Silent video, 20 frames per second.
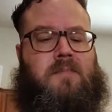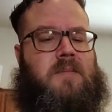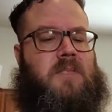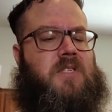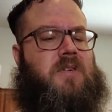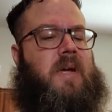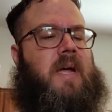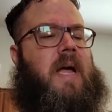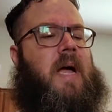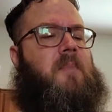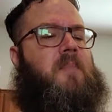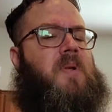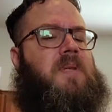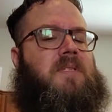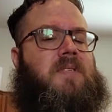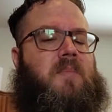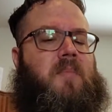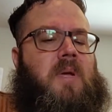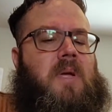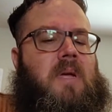So I
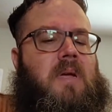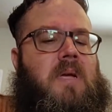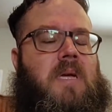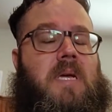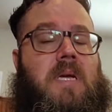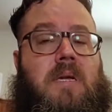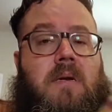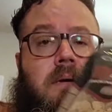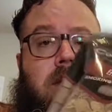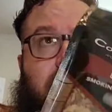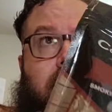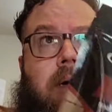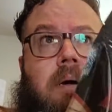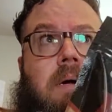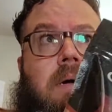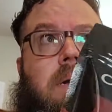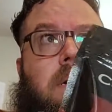happened to be in